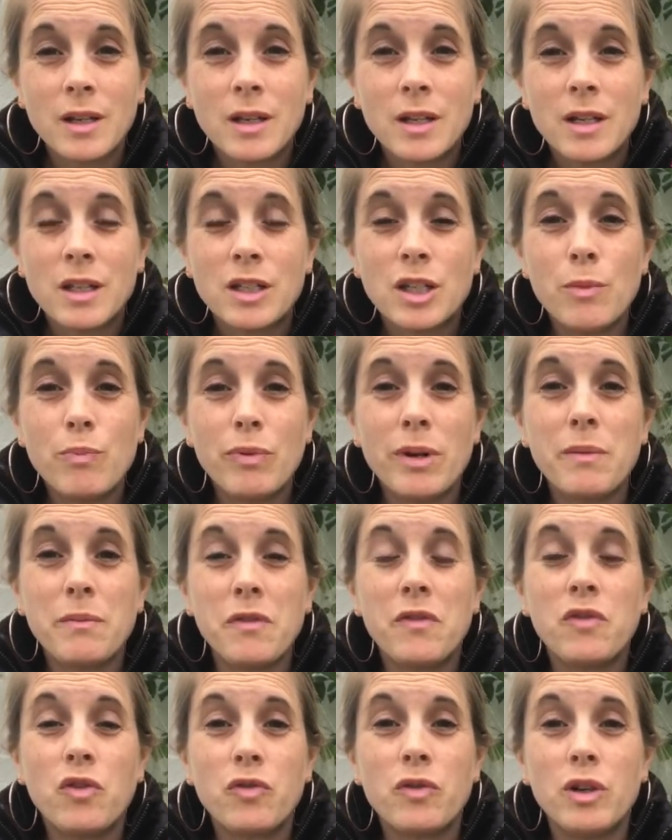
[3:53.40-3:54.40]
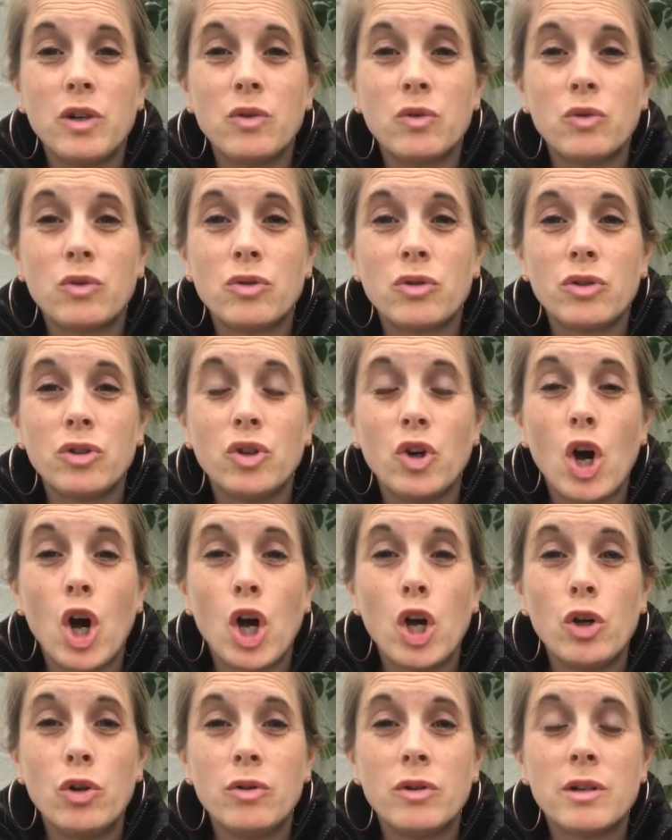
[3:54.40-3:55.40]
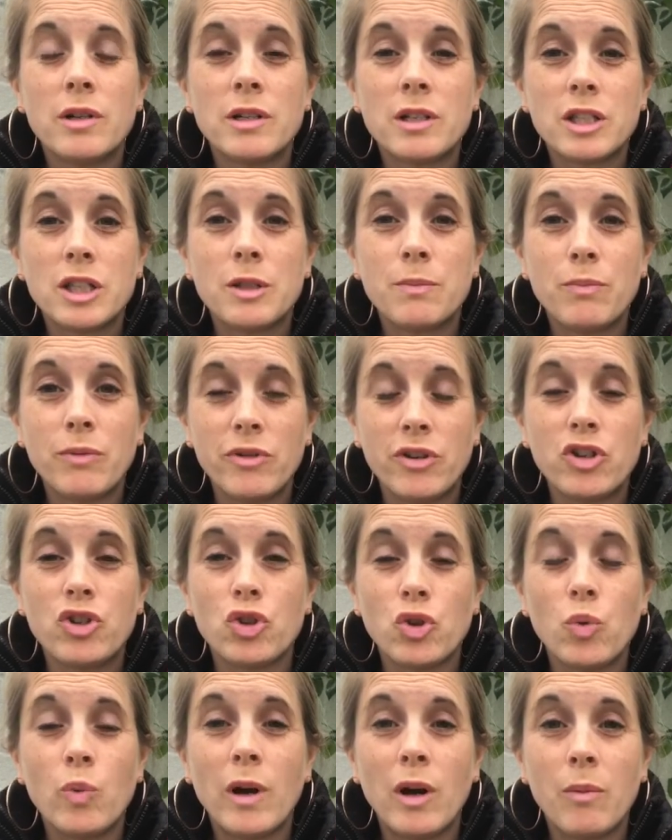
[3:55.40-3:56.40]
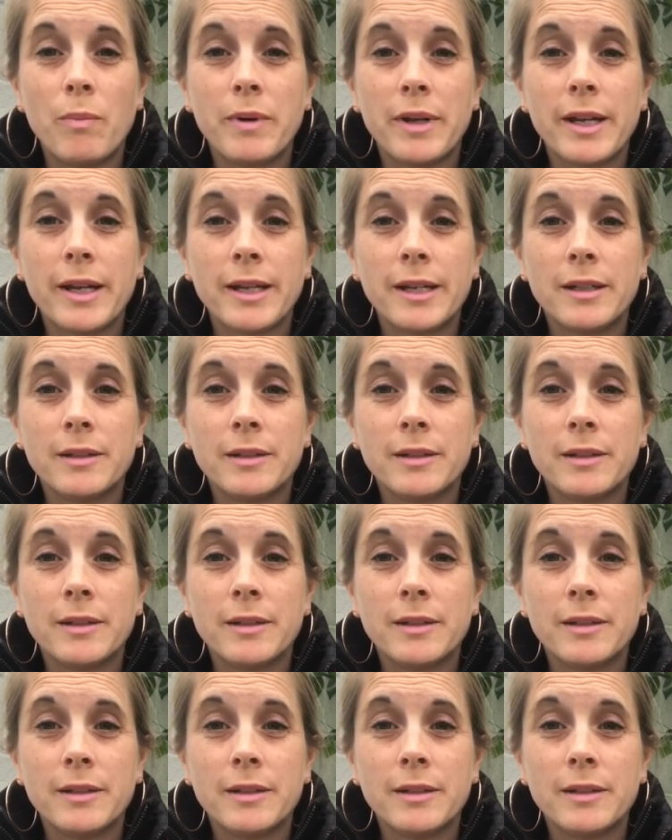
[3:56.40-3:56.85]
So bring before the Lord your own spiritual well-being.